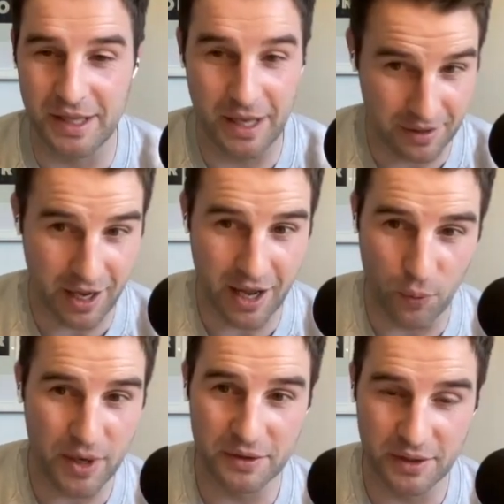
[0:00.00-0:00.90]
like, uh,
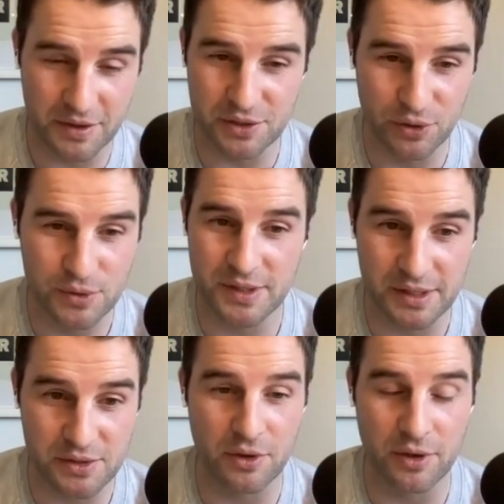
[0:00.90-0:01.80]
weirdly, there's loads of
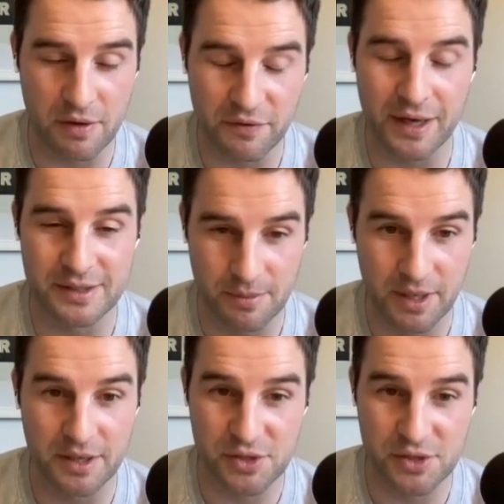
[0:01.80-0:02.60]
things going on in France at the minute.